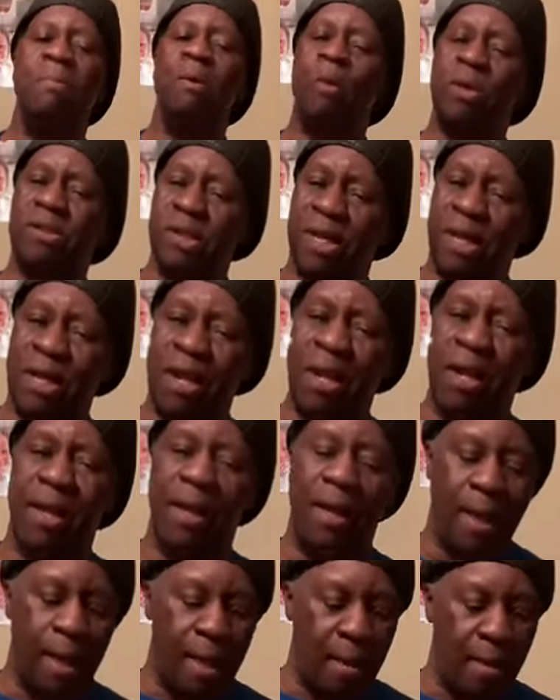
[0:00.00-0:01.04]
But once again,
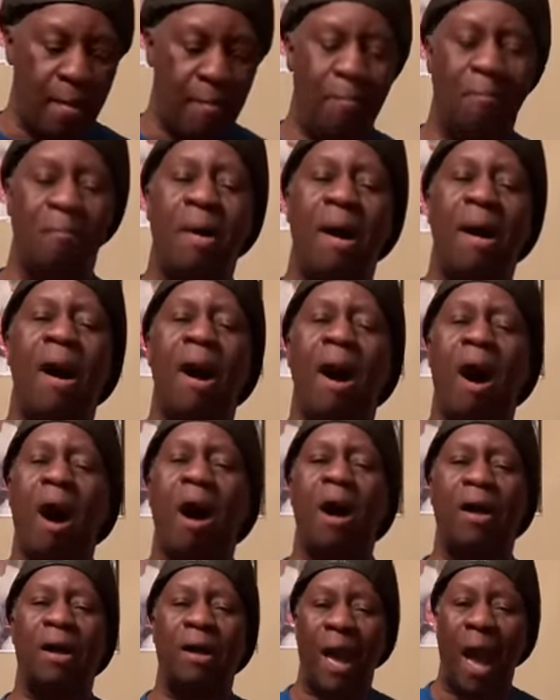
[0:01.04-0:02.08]
uh,
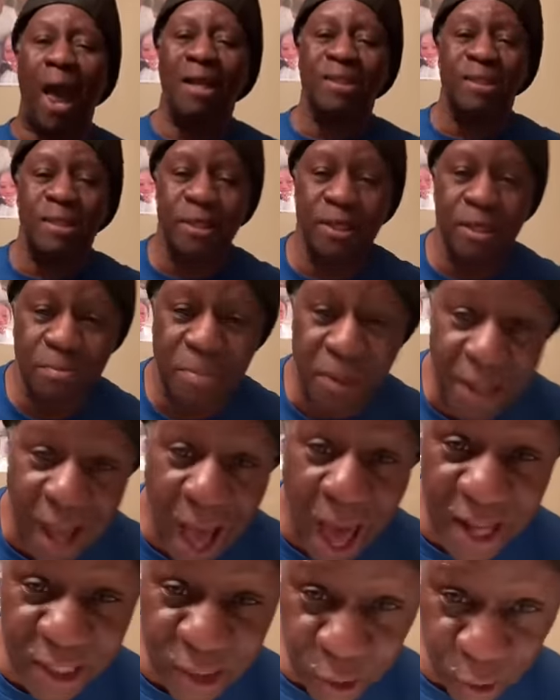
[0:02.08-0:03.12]
God is good, but
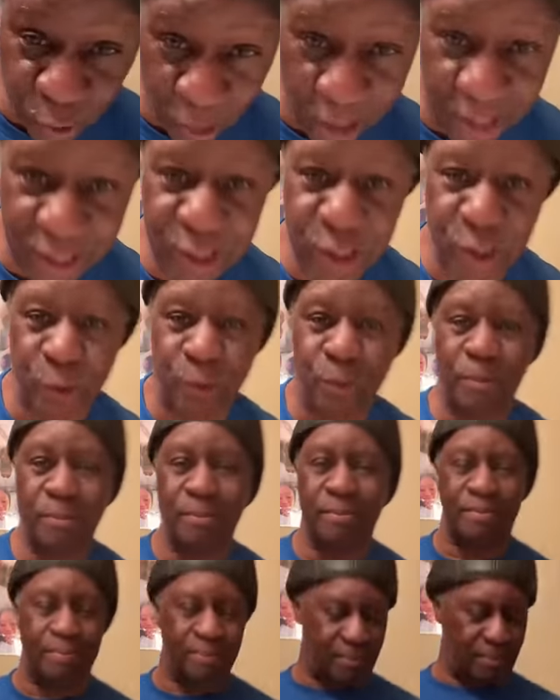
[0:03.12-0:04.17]
God is great too.
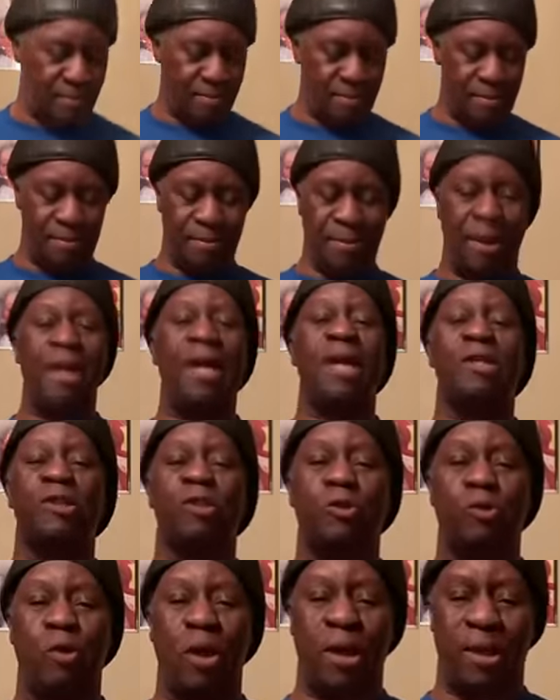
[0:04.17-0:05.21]
He
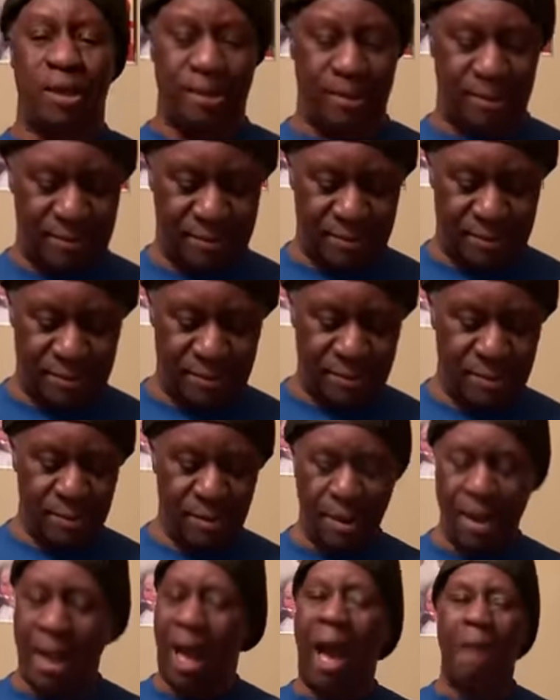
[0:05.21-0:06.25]
is great. All the
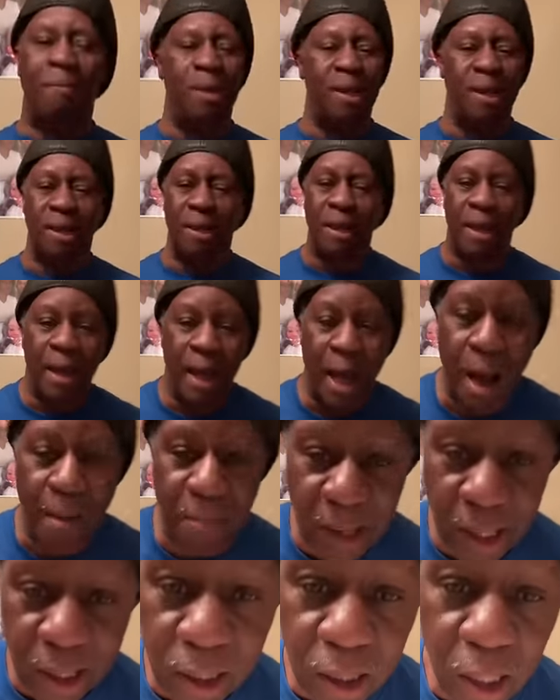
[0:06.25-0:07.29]
time. I mean, I
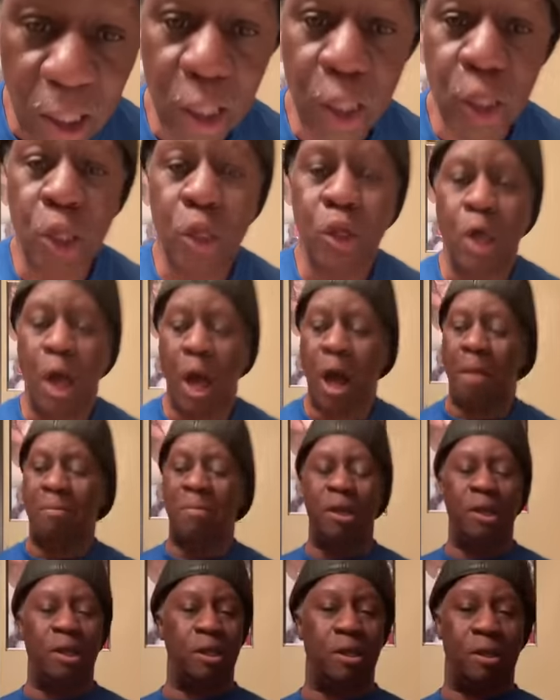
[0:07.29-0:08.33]
mean, I
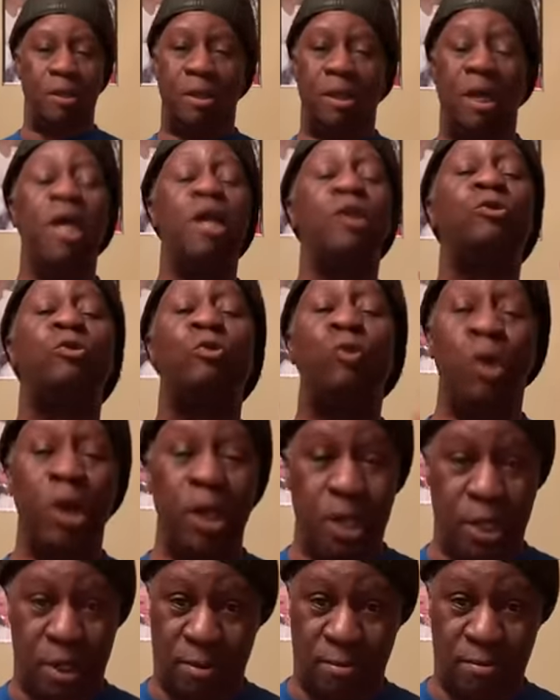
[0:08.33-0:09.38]
mean, he's
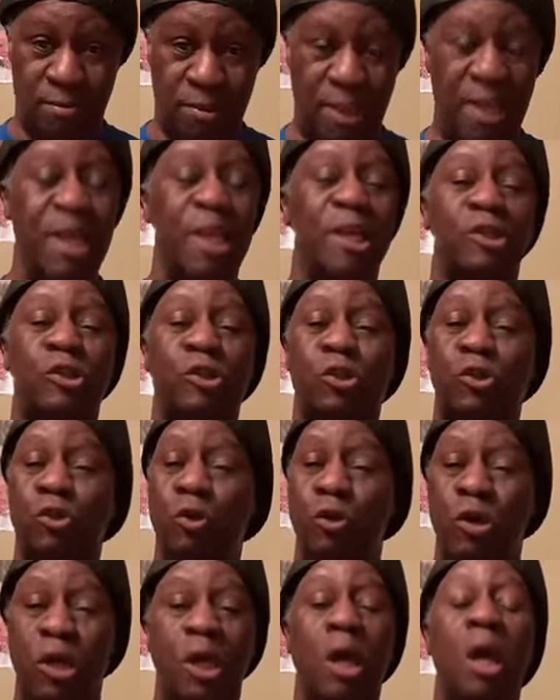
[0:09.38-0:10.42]
real. He is
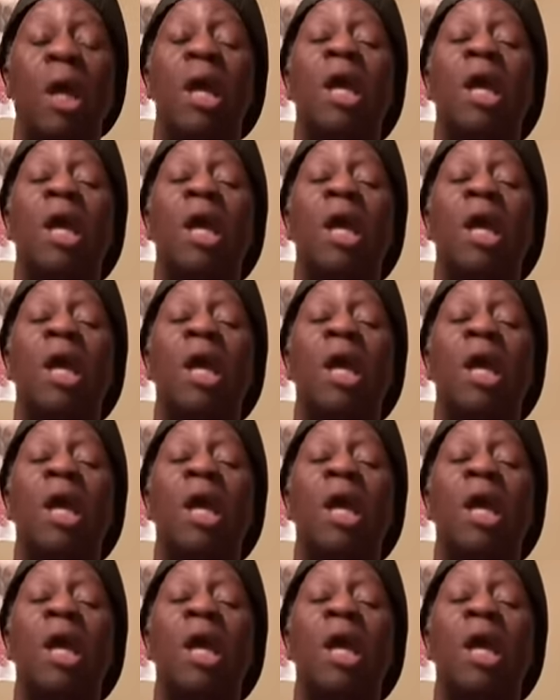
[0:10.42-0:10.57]
truly,